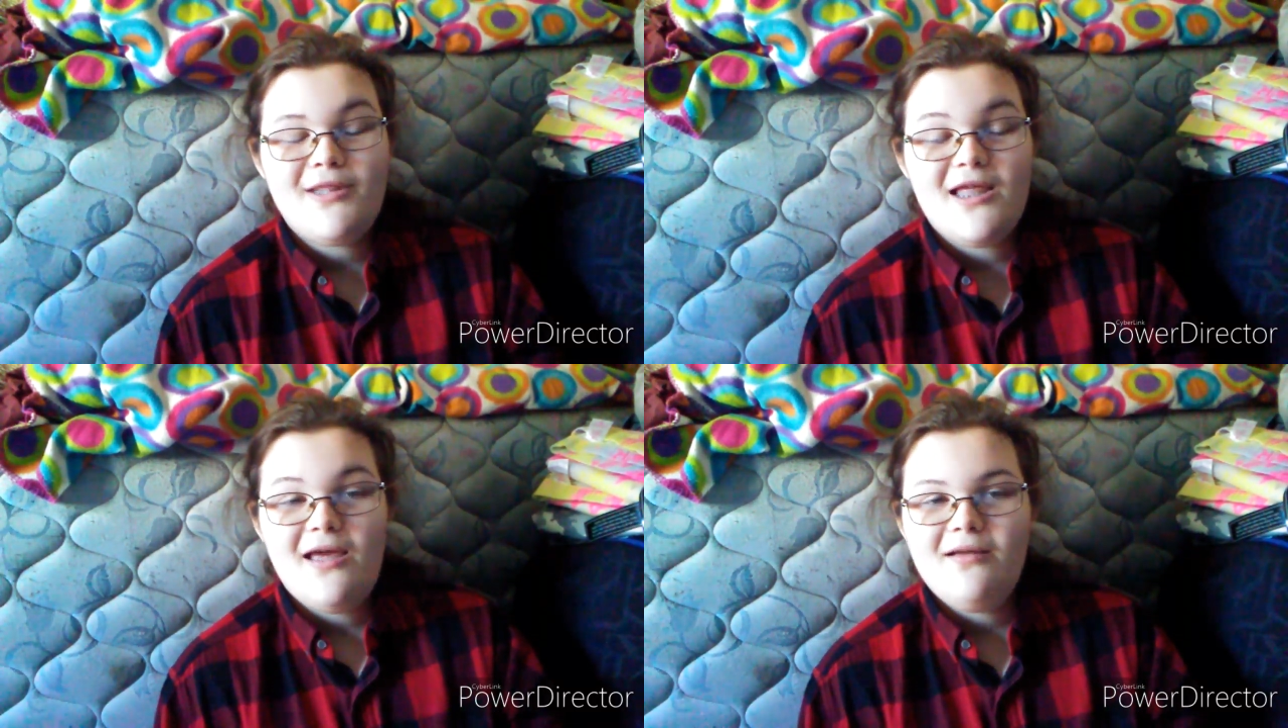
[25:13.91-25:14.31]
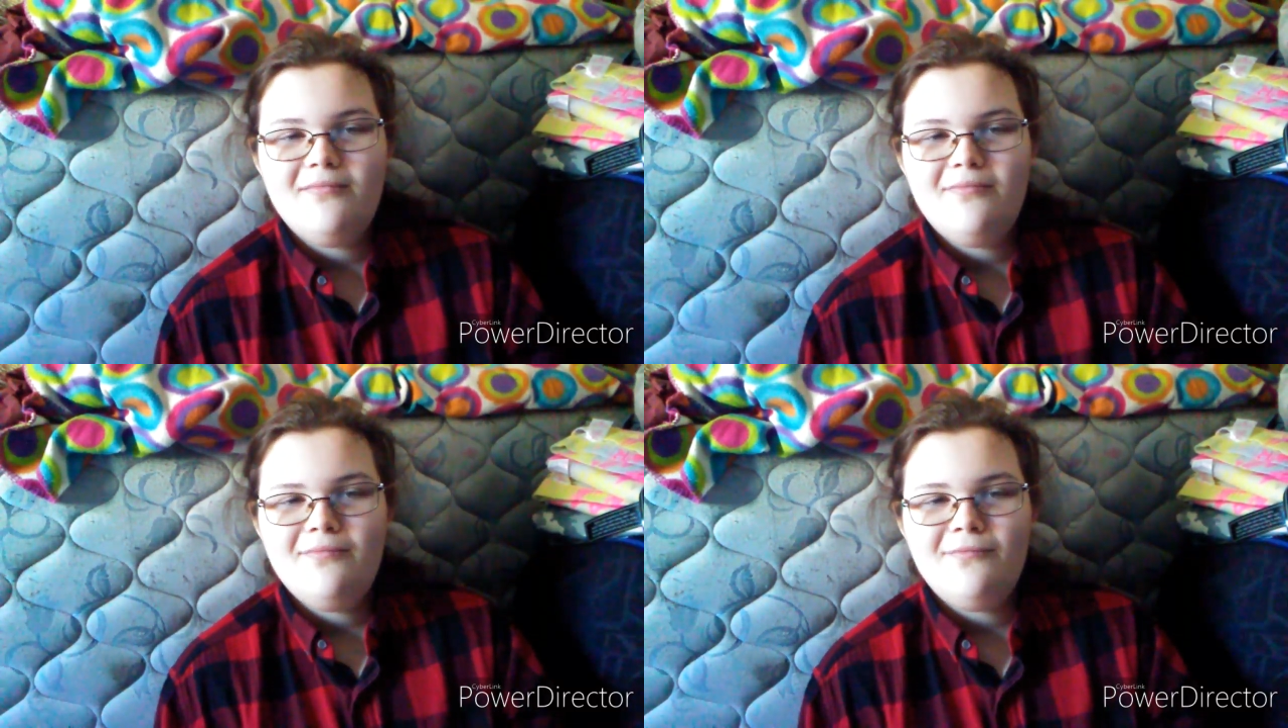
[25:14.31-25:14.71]
said
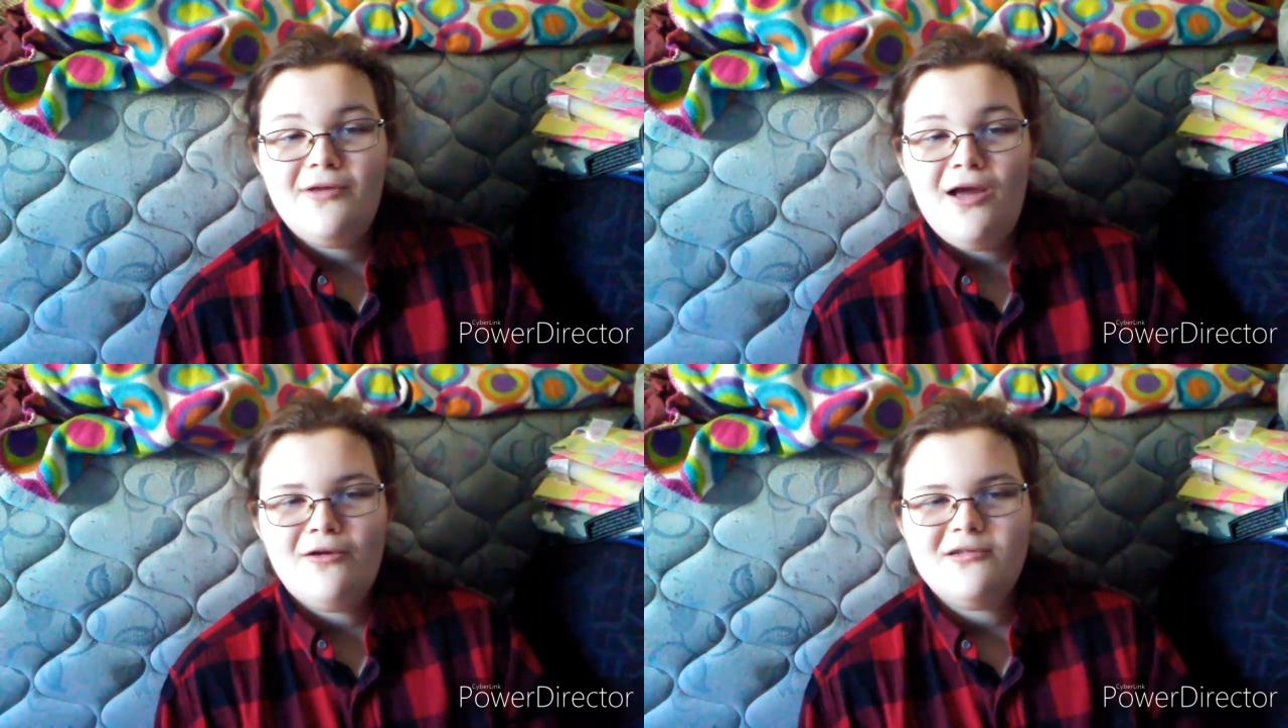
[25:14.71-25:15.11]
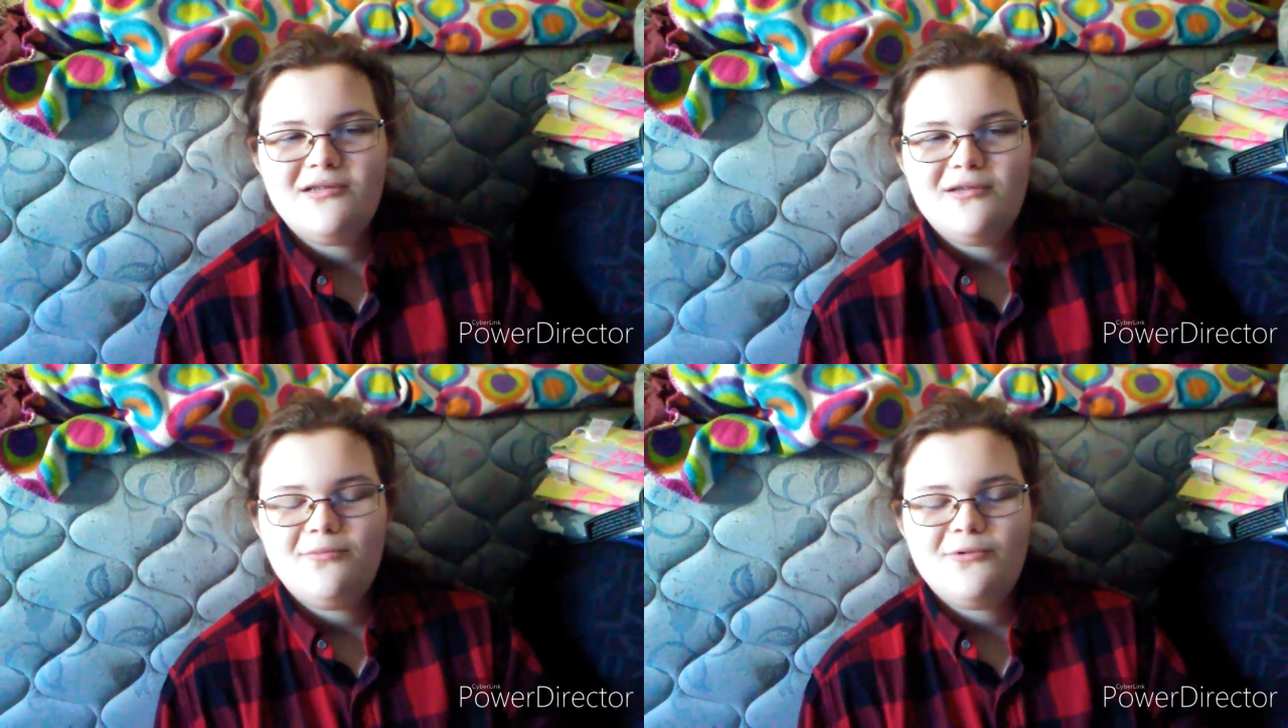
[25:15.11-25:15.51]
for y'all to
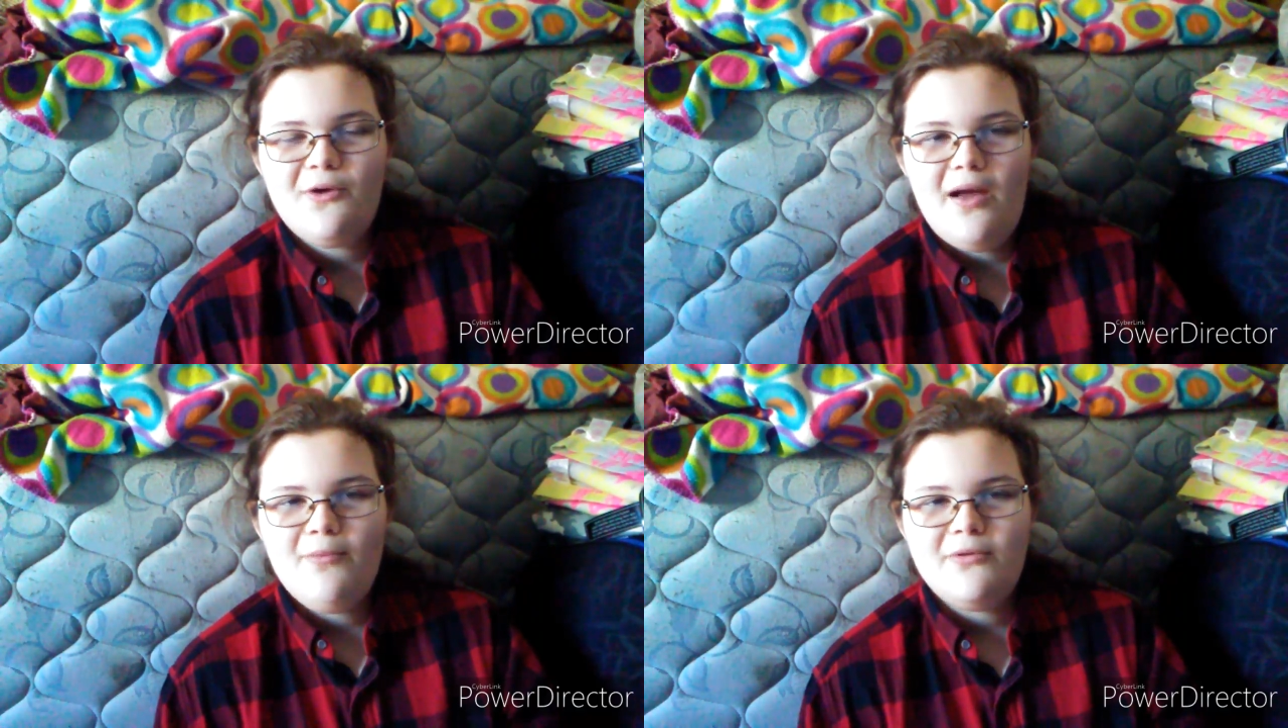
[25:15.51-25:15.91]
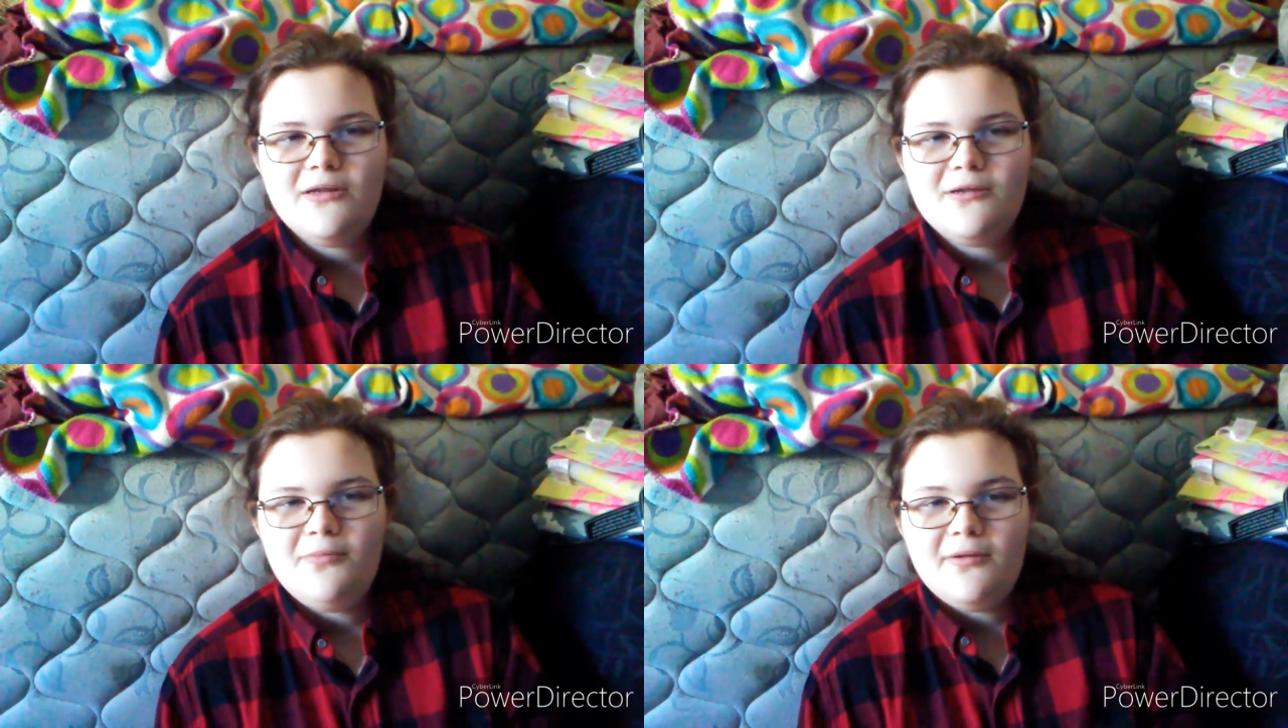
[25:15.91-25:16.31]
subscribe on
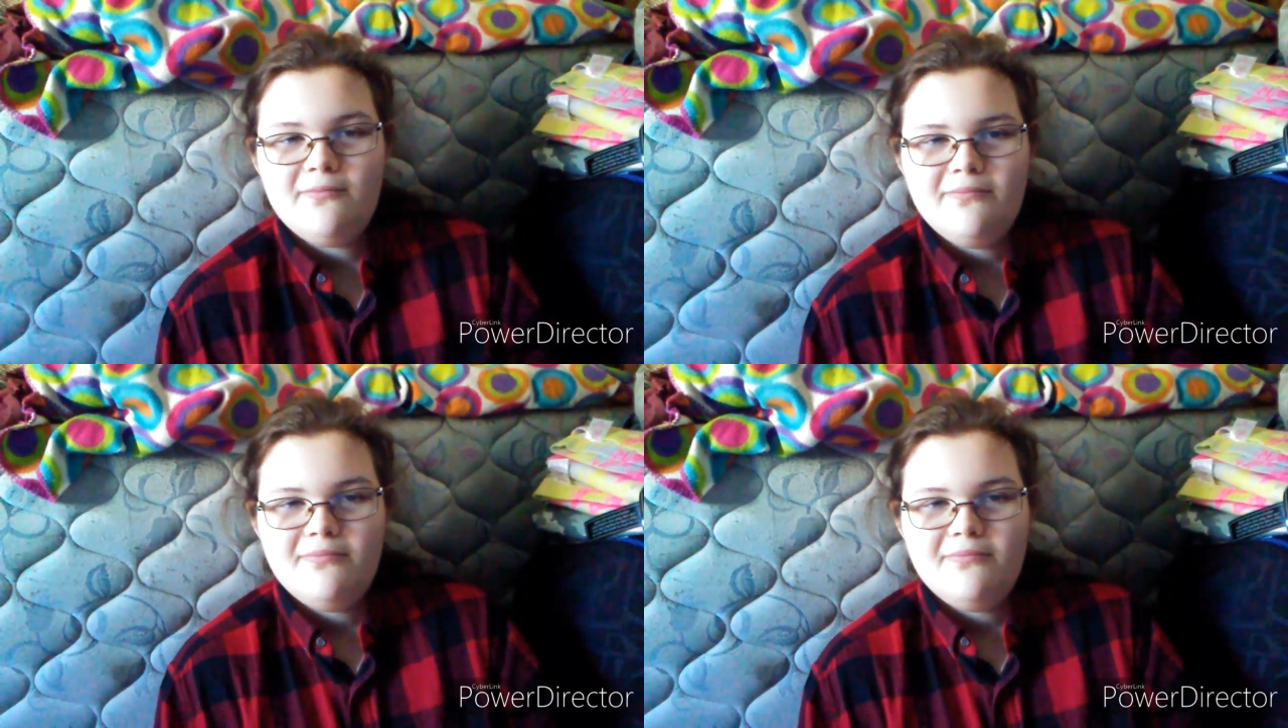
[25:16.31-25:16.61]
this, but